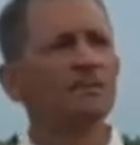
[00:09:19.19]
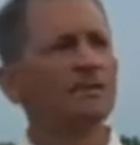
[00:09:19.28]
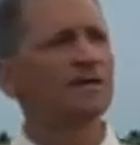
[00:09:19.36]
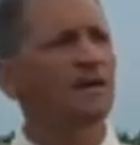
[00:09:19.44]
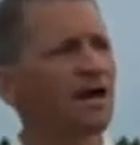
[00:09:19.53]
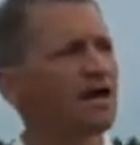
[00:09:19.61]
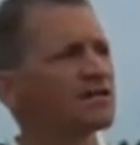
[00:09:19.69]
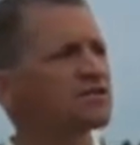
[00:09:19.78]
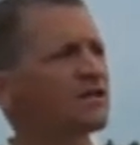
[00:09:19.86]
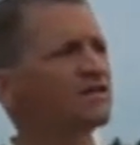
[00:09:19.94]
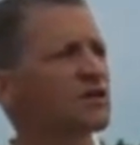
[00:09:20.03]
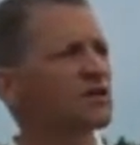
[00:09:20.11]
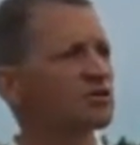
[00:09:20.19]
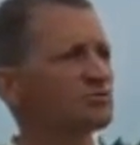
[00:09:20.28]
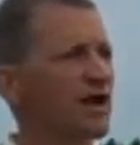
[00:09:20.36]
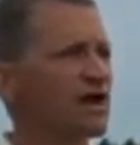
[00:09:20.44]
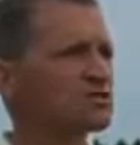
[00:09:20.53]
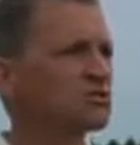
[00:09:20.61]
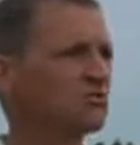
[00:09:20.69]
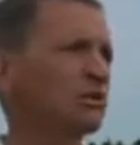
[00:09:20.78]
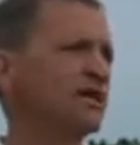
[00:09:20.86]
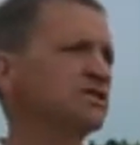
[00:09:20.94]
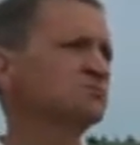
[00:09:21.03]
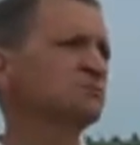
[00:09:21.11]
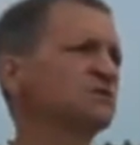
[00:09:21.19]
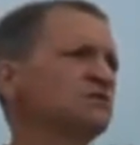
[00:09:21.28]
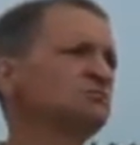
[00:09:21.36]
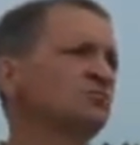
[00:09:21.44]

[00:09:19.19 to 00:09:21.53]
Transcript: because of the contractual arrangements